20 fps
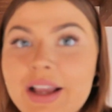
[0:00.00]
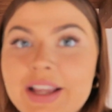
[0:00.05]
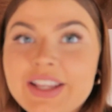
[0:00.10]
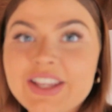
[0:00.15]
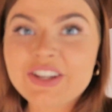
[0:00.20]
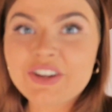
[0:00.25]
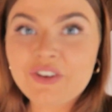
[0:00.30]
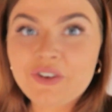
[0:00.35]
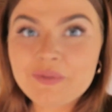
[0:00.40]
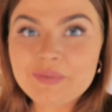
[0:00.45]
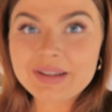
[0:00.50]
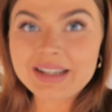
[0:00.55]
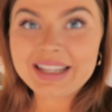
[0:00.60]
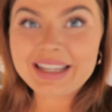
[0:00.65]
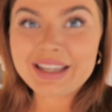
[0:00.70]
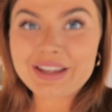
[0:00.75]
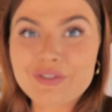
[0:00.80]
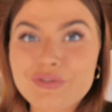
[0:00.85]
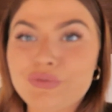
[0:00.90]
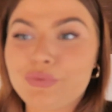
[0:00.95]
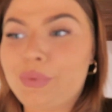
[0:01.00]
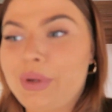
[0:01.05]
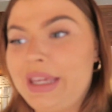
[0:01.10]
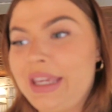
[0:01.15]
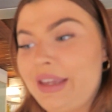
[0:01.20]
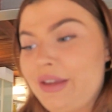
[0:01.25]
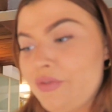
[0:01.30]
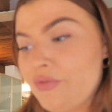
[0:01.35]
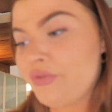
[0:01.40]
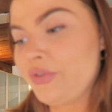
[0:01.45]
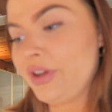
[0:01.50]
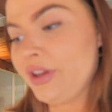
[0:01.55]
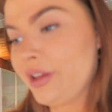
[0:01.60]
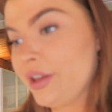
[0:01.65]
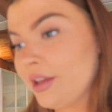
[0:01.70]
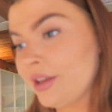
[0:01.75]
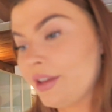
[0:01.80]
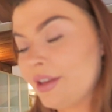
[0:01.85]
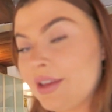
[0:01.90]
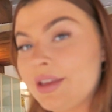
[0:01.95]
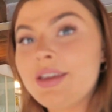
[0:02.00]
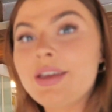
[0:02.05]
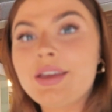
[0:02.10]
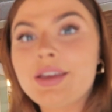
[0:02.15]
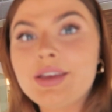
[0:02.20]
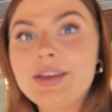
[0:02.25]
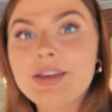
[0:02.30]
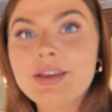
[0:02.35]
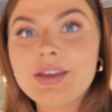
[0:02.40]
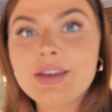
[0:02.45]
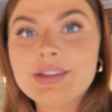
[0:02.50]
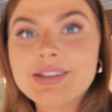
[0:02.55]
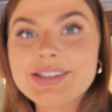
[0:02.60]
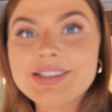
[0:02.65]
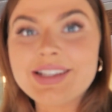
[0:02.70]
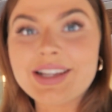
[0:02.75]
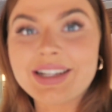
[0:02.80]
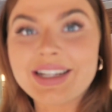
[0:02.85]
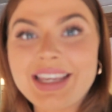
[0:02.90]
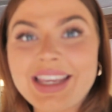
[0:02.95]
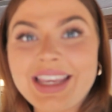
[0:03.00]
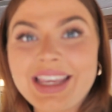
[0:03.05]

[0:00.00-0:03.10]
I cannot believe we've done